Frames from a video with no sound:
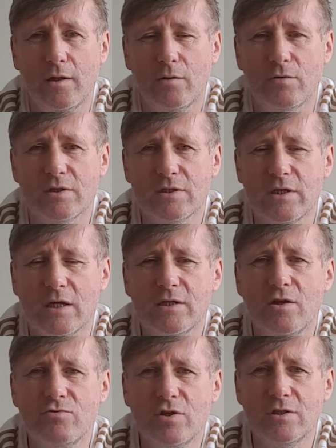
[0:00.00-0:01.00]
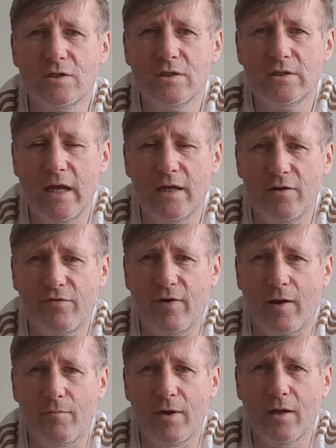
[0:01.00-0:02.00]
It was 600 denier
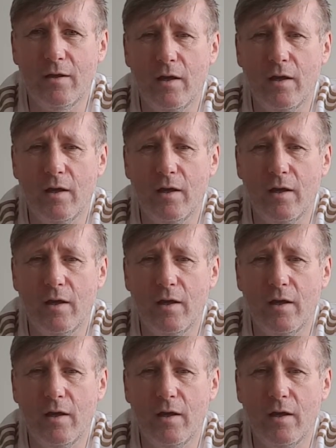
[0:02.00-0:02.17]
fabric